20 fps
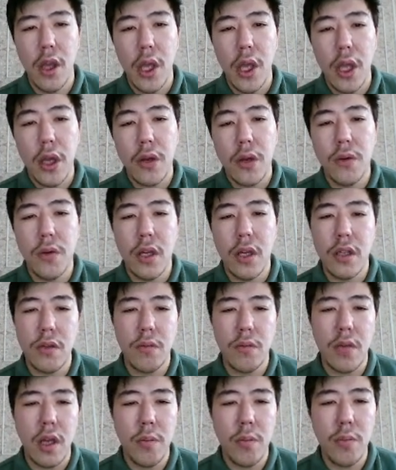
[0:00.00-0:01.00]
Quantum
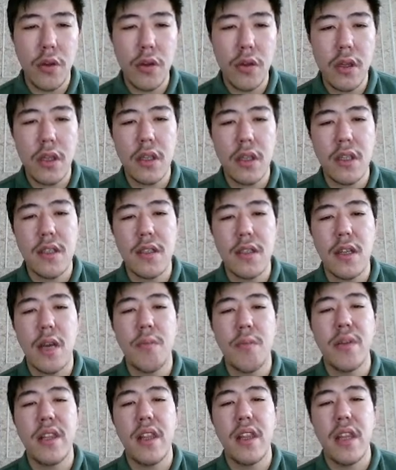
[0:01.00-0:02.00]
computing is
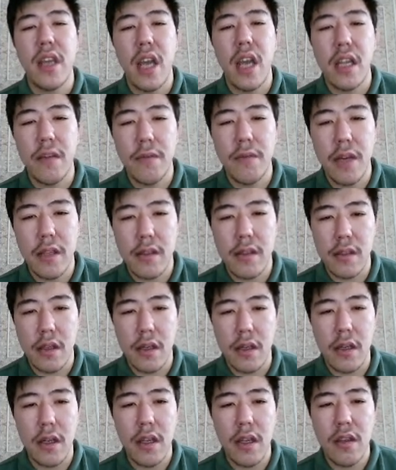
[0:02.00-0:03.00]
rapidly advancing
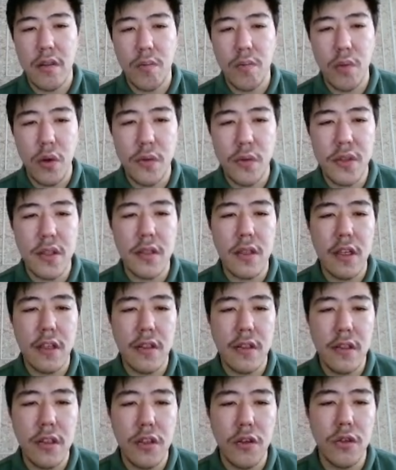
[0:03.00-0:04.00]
and poses a
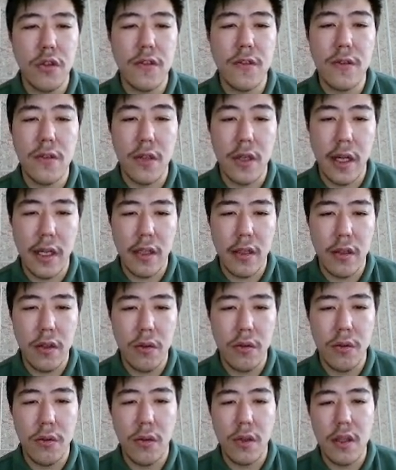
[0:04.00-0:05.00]
serious threat
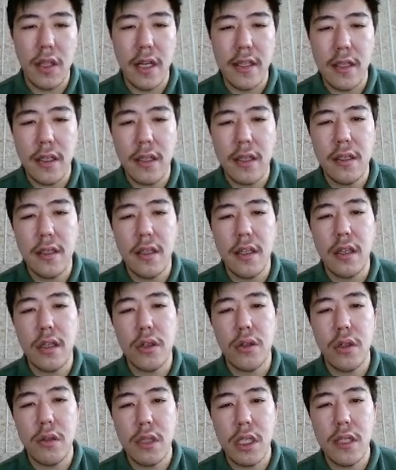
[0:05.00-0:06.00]
to classical
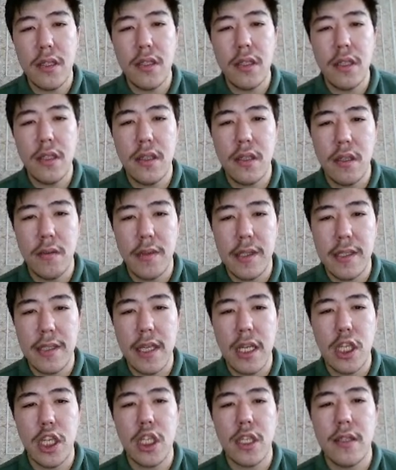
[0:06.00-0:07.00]
encryption systems
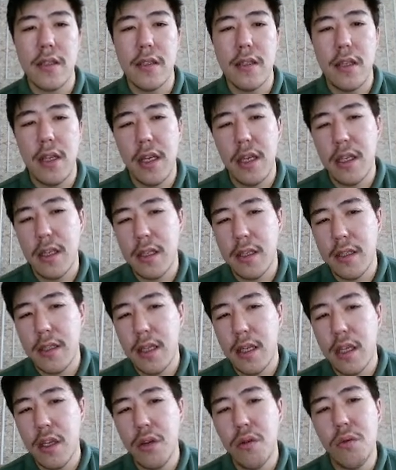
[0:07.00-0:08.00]
such as
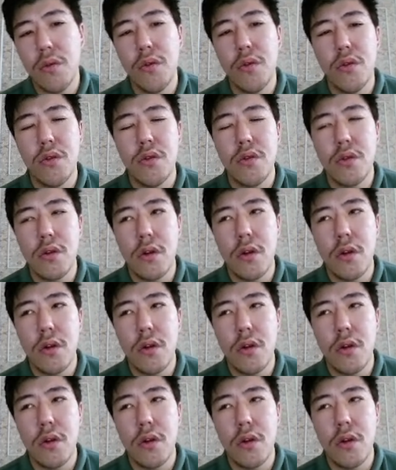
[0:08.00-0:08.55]
RSA or